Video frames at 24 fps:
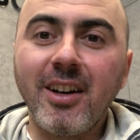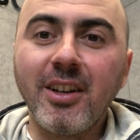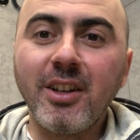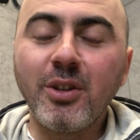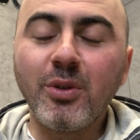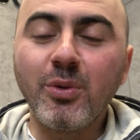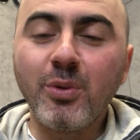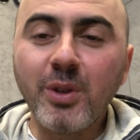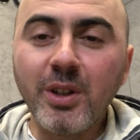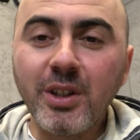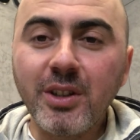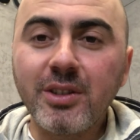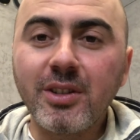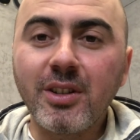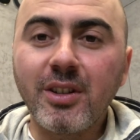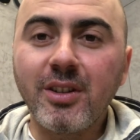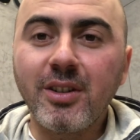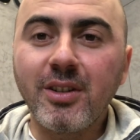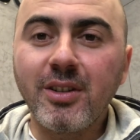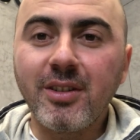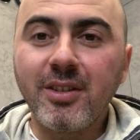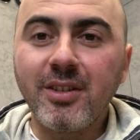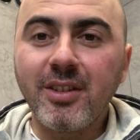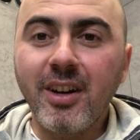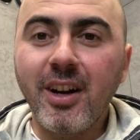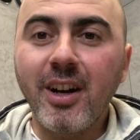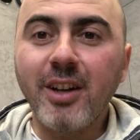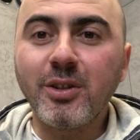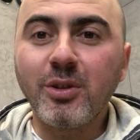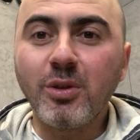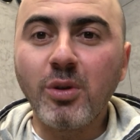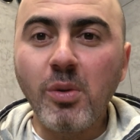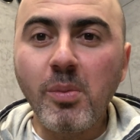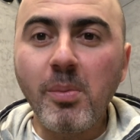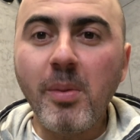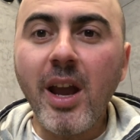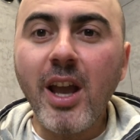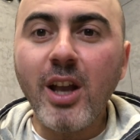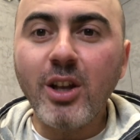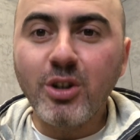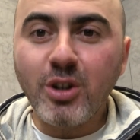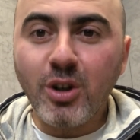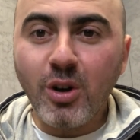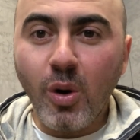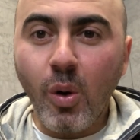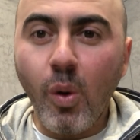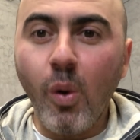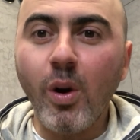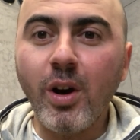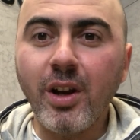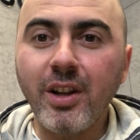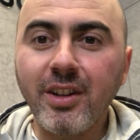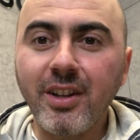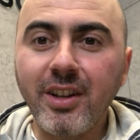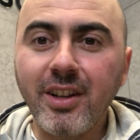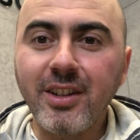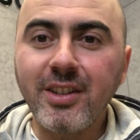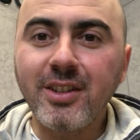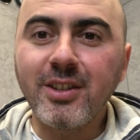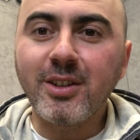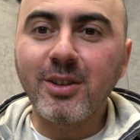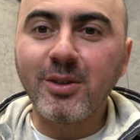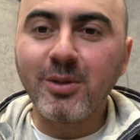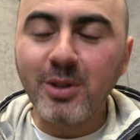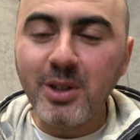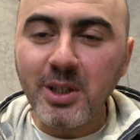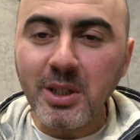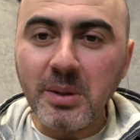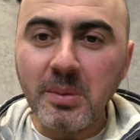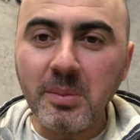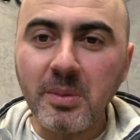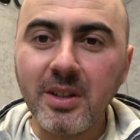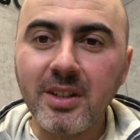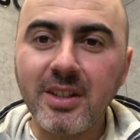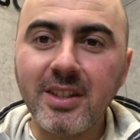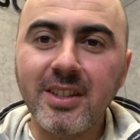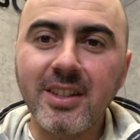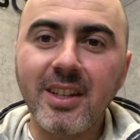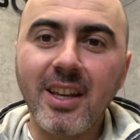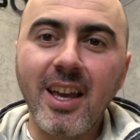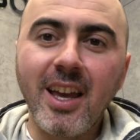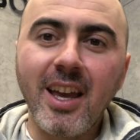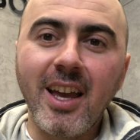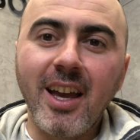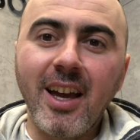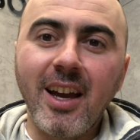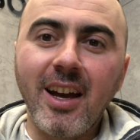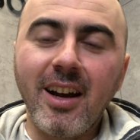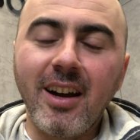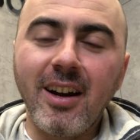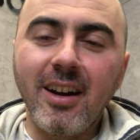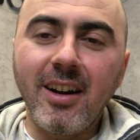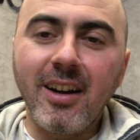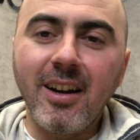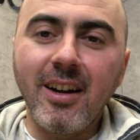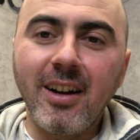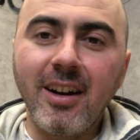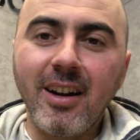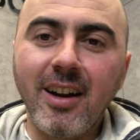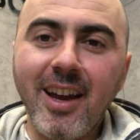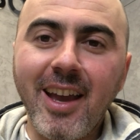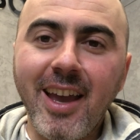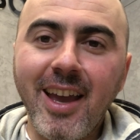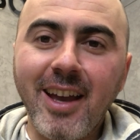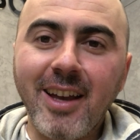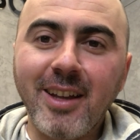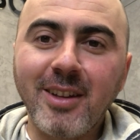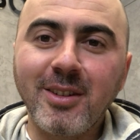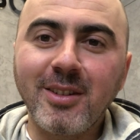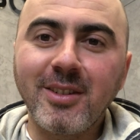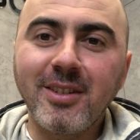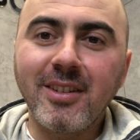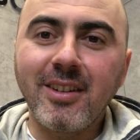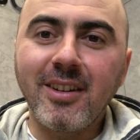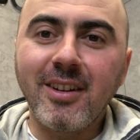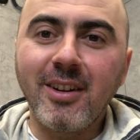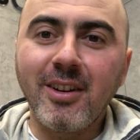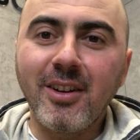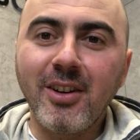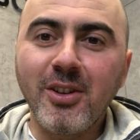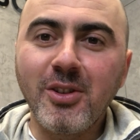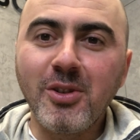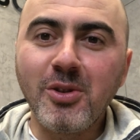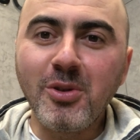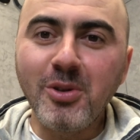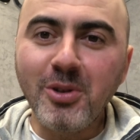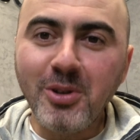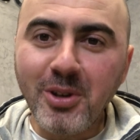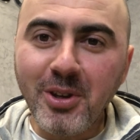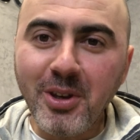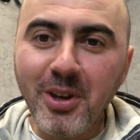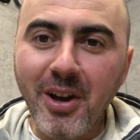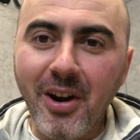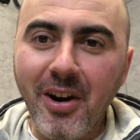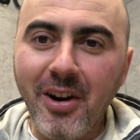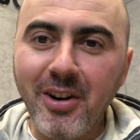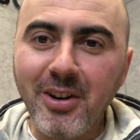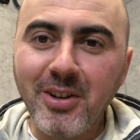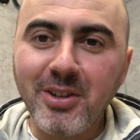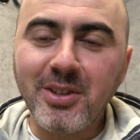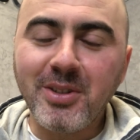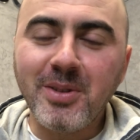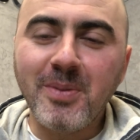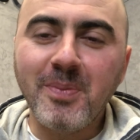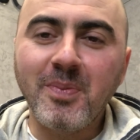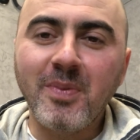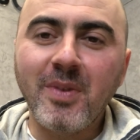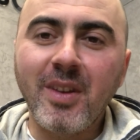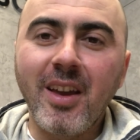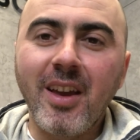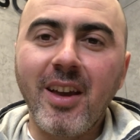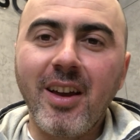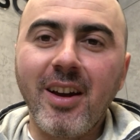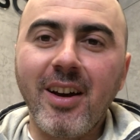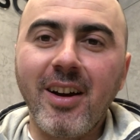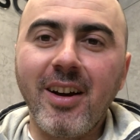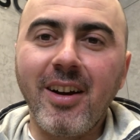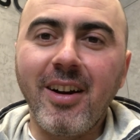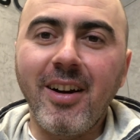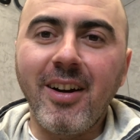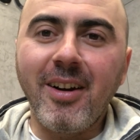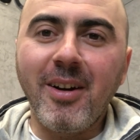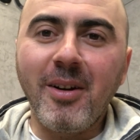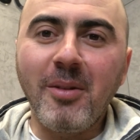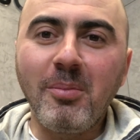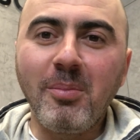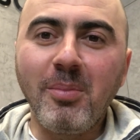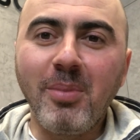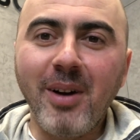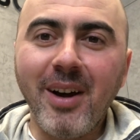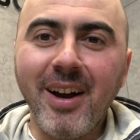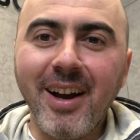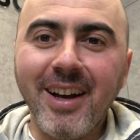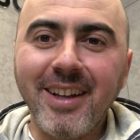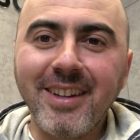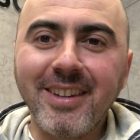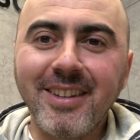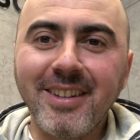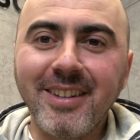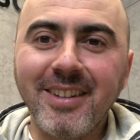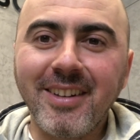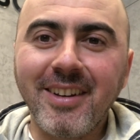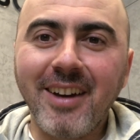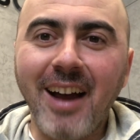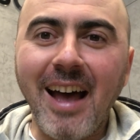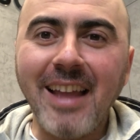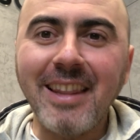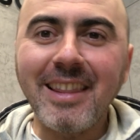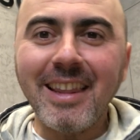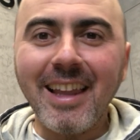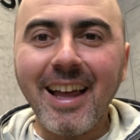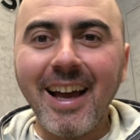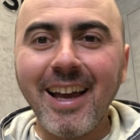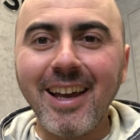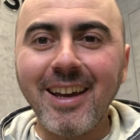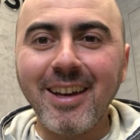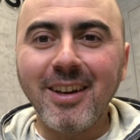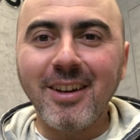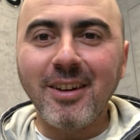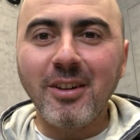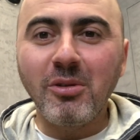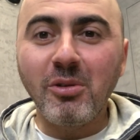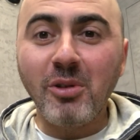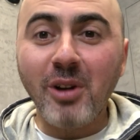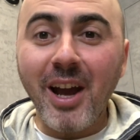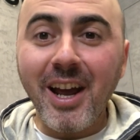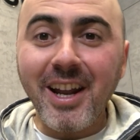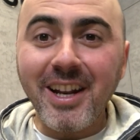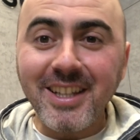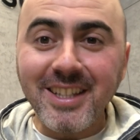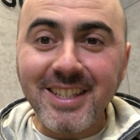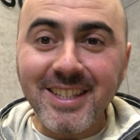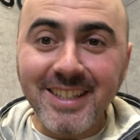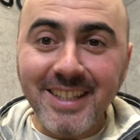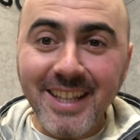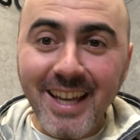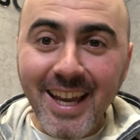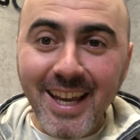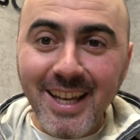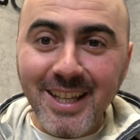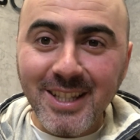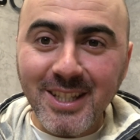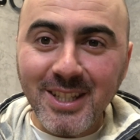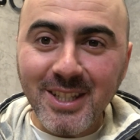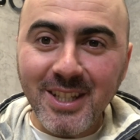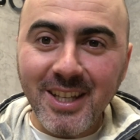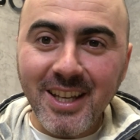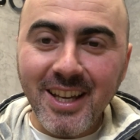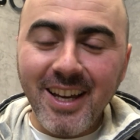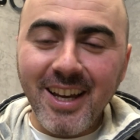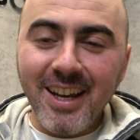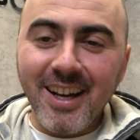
in winter there are two major holidays, Christmas and New Year's. But unlike United States,